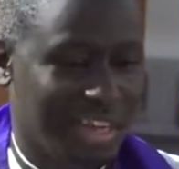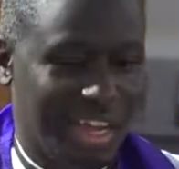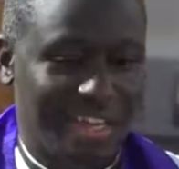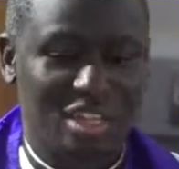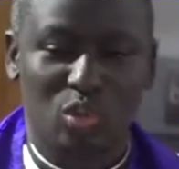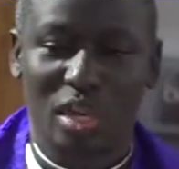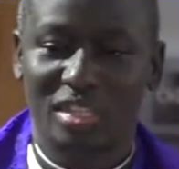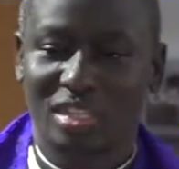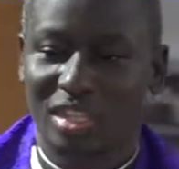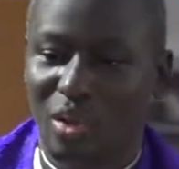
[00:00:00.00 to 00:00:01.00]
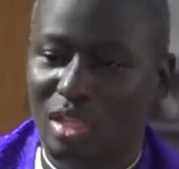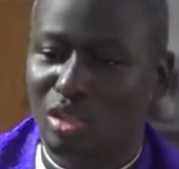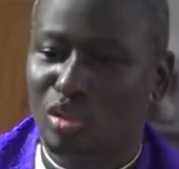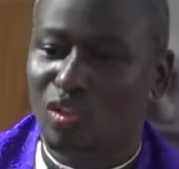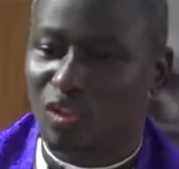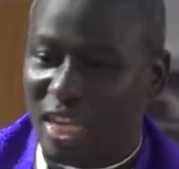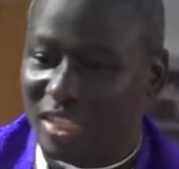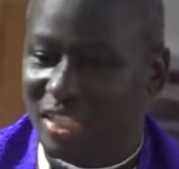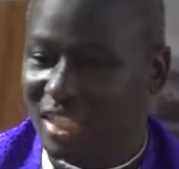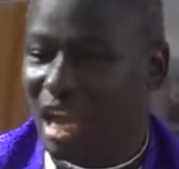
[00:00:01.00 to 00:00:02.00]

And that's why there was a lot of fighting